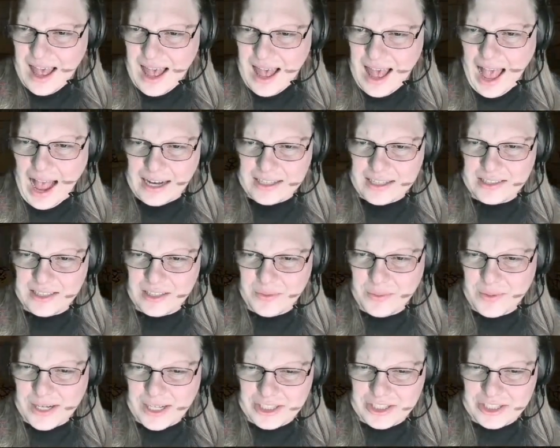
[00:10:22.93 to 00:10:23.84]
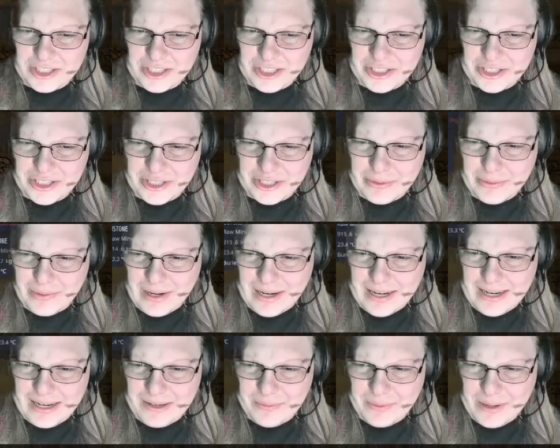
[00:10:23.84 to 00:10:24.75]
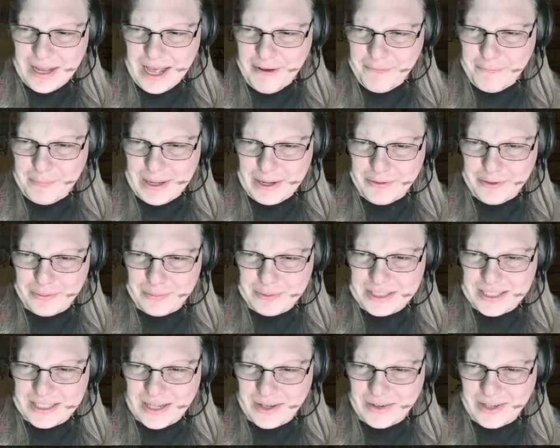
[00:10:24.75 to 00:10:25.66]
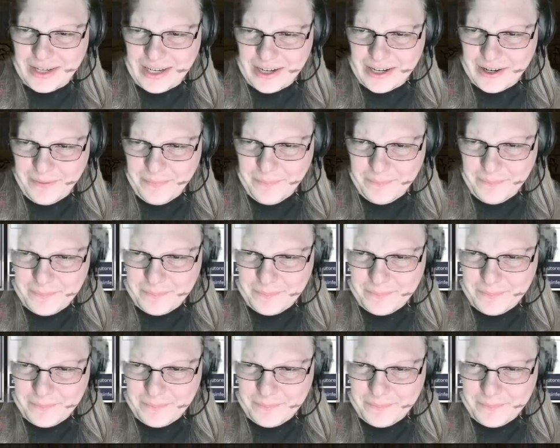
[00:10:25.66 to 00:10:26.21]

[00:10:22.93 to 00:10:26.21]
Actually, what I should do, right? We have bedrooms down here.